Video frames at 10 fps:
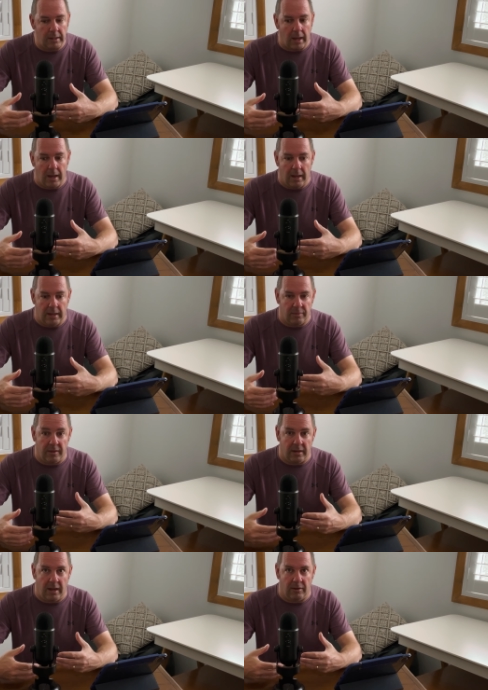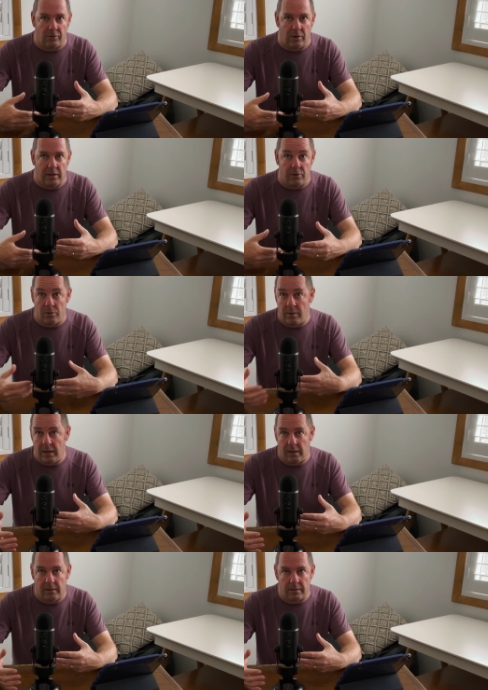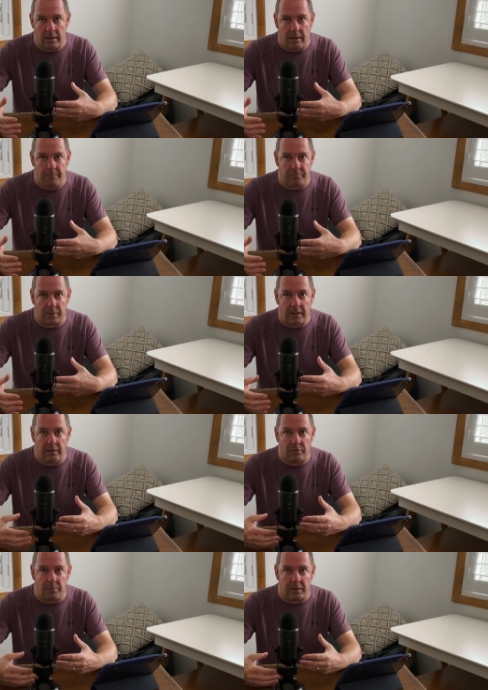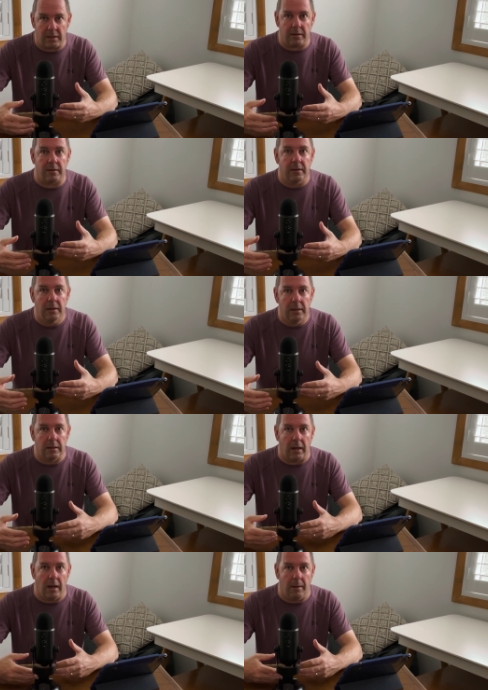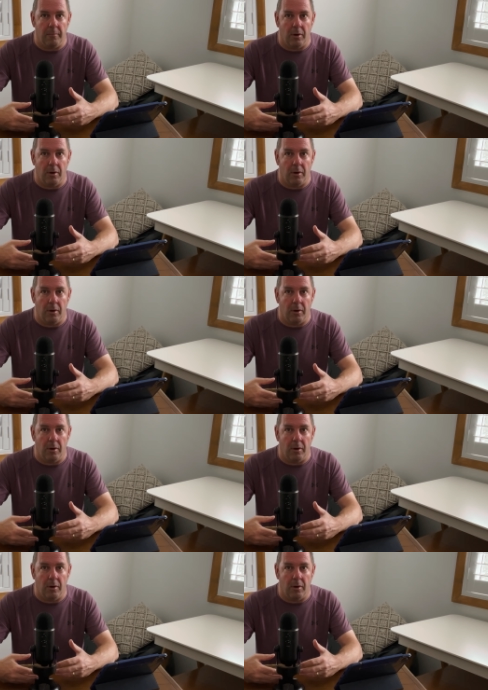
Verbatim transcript: Uh, and then as I do add um, gear to my kit, um, I'll